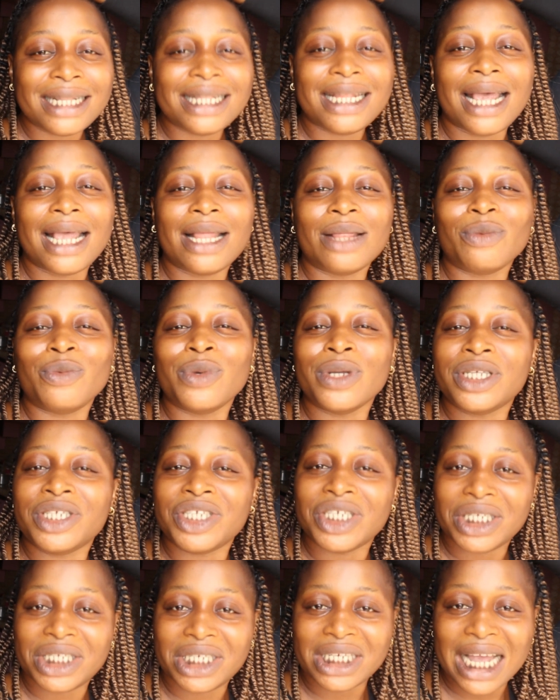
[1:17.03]
Then we
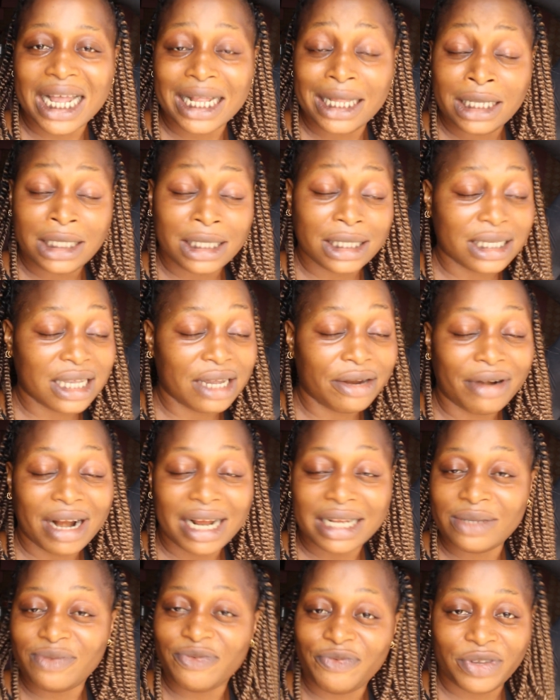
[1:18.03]
chitchat. This is a
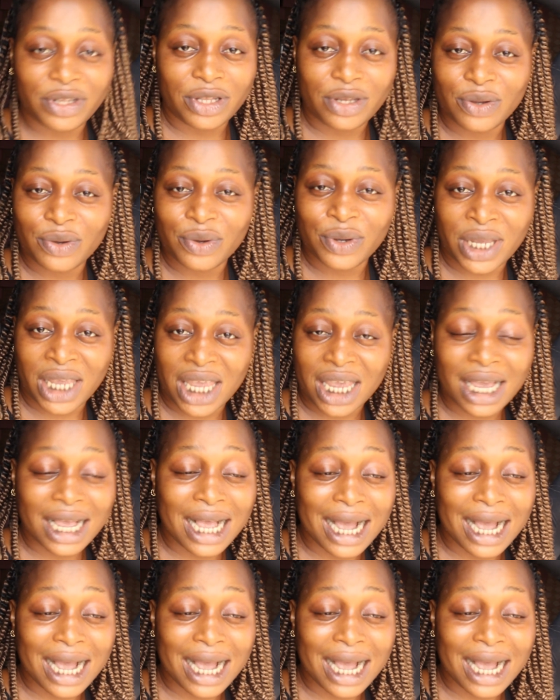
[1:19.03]
rant video, okay?